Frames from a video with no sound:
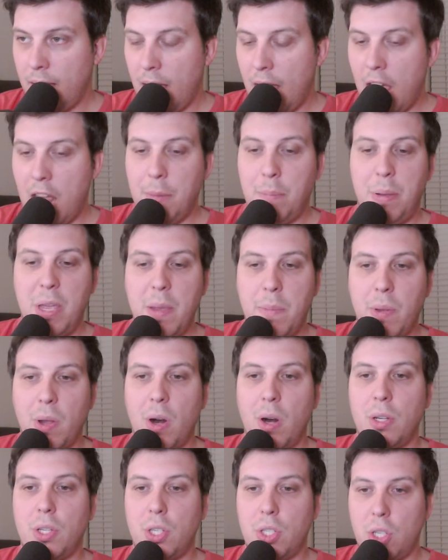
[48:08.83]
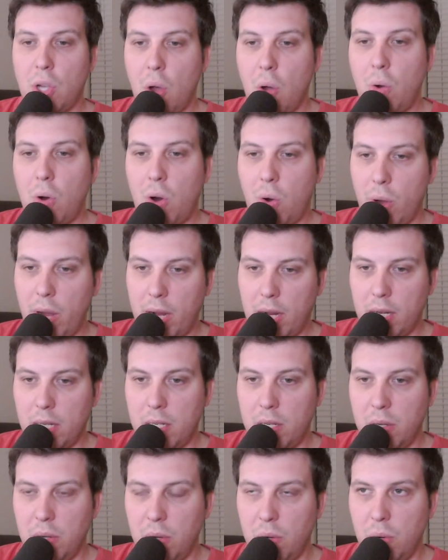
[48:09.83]
And people are so quick
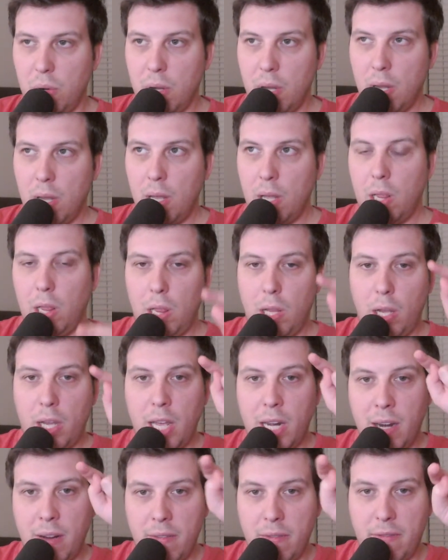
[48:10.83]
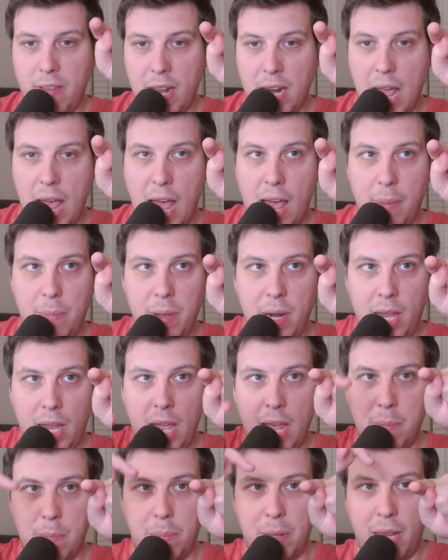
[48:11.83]
to look at an event happening
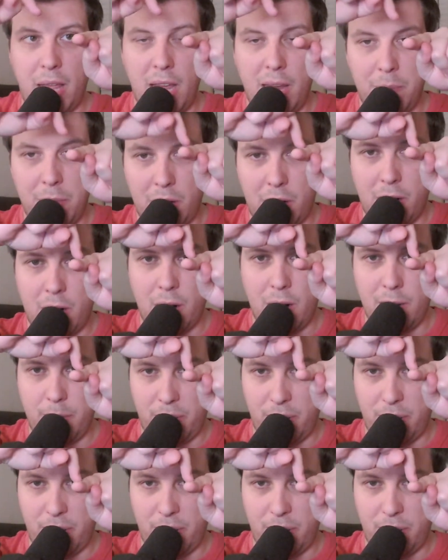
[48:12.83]
and blame the current